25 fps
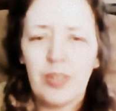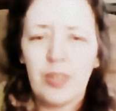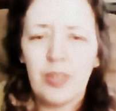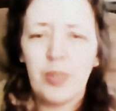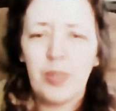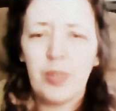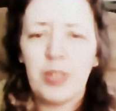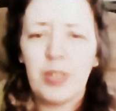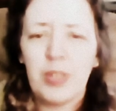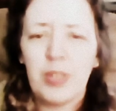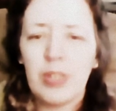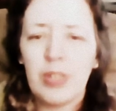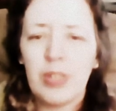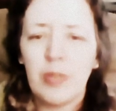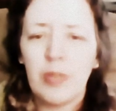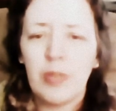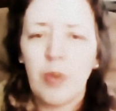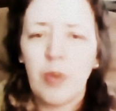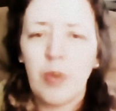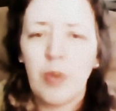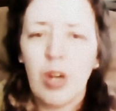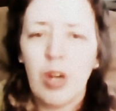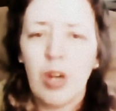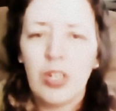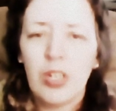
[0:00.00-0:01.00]
to be
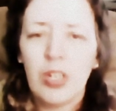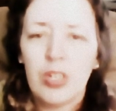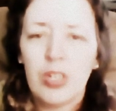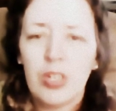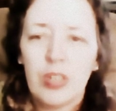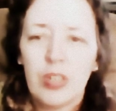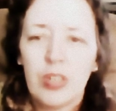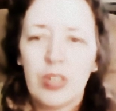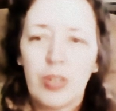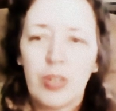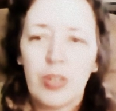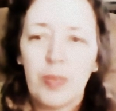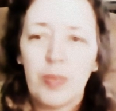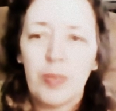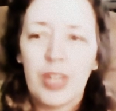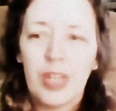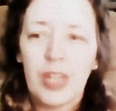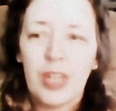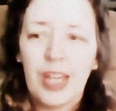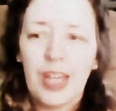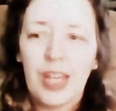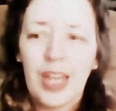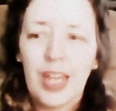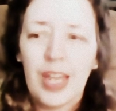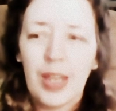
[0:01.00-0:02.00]
washed
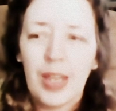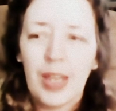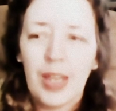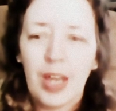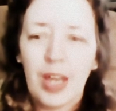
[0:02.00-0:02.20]
someday.